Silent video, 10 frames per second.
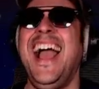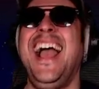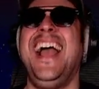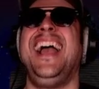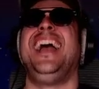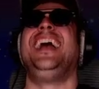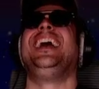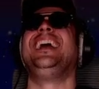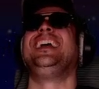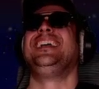
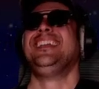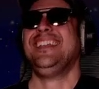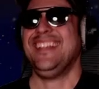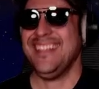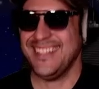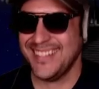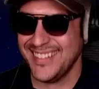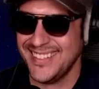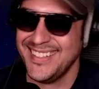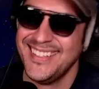
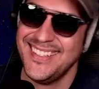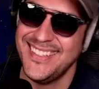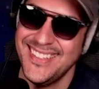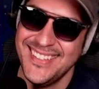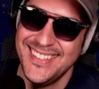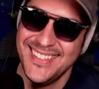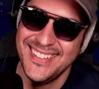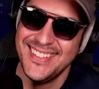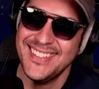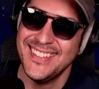
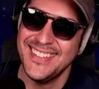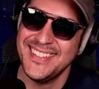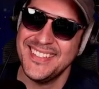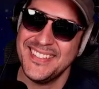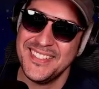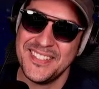This person isn't speaking.